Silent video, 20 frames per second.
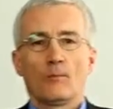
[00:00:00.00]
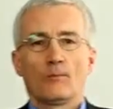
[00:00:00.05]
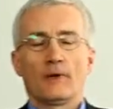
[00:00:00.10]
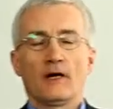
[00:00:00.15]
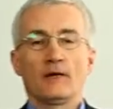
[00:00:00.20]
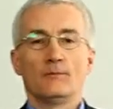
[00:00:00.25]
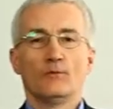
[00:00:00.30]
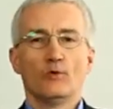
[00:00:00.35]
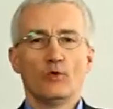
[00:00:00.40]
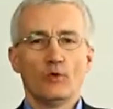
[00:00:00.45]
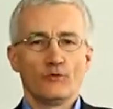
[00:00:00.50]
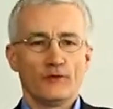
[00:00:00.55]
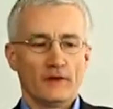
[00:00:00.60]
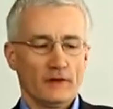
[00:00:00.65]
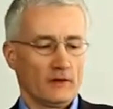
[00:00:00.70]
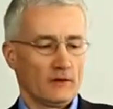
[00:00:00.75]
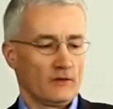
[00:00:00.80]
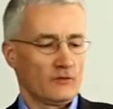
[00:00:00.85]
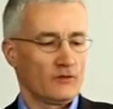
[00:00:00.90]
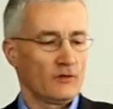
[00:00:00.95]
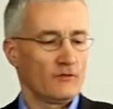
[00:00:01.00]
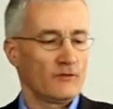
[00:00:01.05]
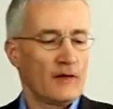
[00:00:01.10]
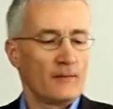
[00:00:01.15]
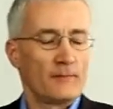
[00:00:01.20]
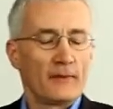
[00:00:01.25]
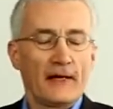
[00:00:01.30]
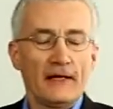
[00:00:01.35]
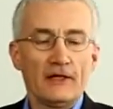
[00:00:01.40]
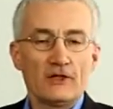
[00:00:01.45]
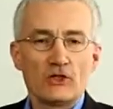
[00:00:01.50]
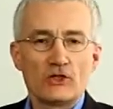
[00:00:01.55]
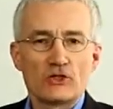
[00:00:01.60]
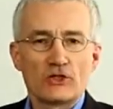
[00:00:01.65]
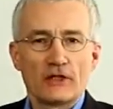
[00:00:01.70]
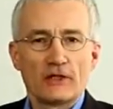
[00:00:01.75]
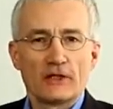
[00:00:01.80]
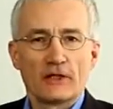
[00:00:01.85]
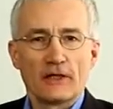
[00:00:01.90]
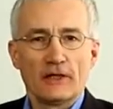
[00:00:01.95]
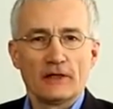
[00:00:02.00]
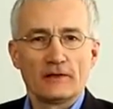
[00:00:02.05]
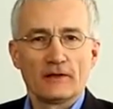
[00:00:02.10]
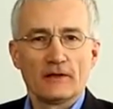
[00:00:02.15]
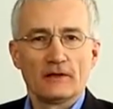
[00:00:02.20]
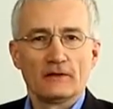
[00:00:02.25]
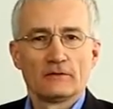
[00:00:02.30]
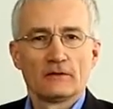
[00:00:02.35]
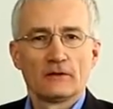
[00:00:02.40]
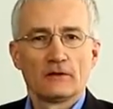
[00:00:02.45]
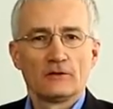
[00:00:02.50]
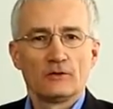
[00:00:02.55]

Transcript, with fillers: By moving the vibration generator,